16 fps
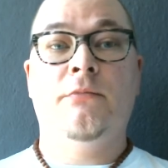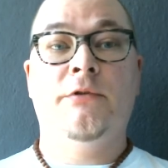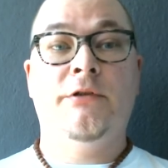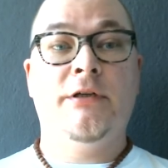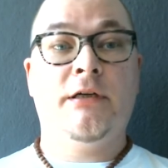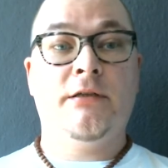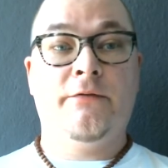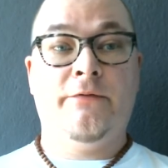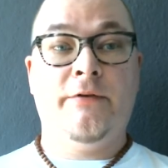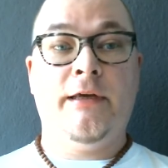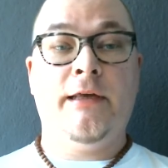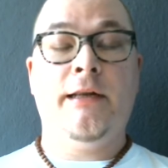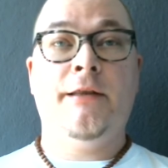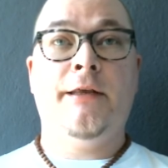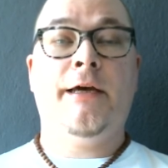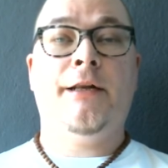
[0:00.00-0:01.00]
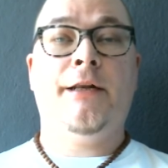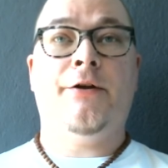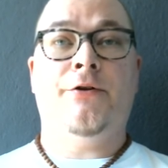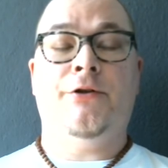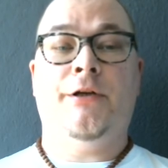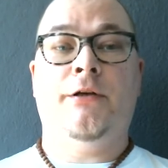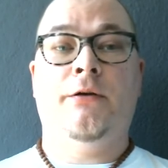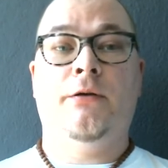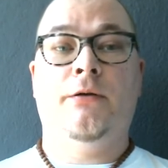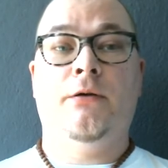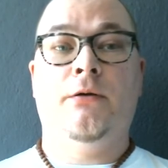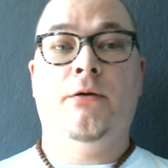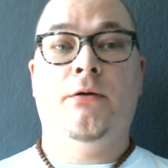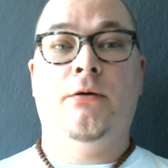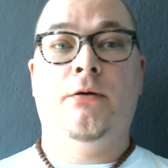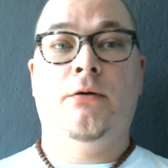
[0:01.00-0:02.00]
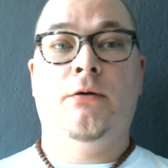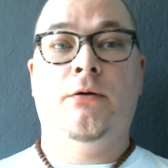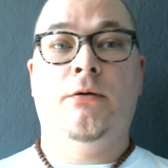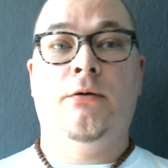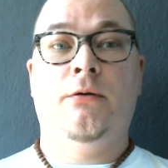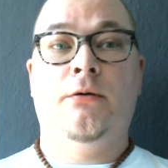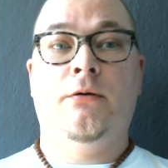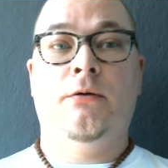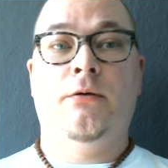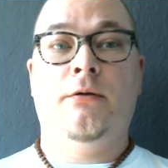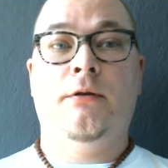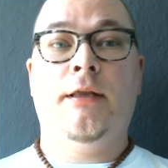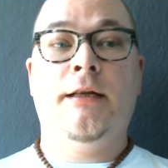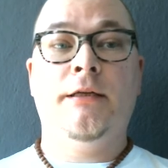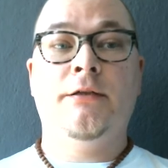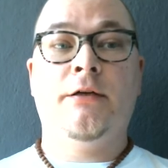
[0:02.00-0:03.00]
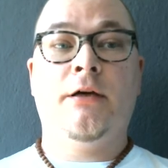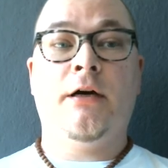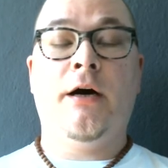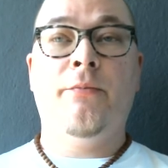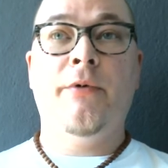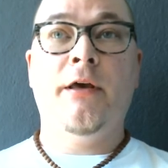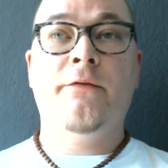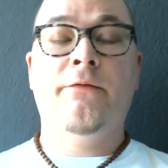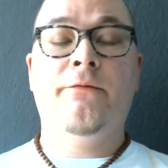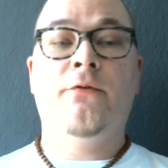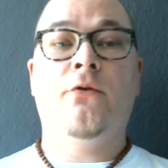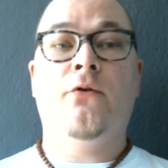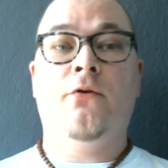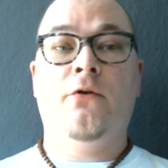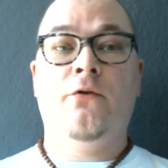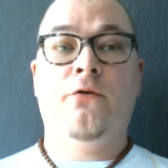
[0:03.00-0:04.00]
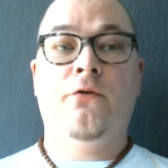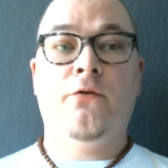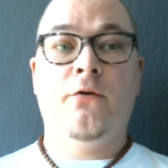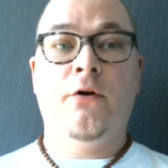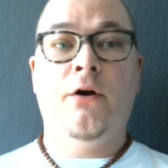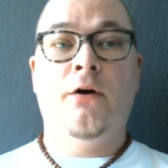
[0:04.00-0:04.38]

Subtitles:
just feeling the energy that is coming forth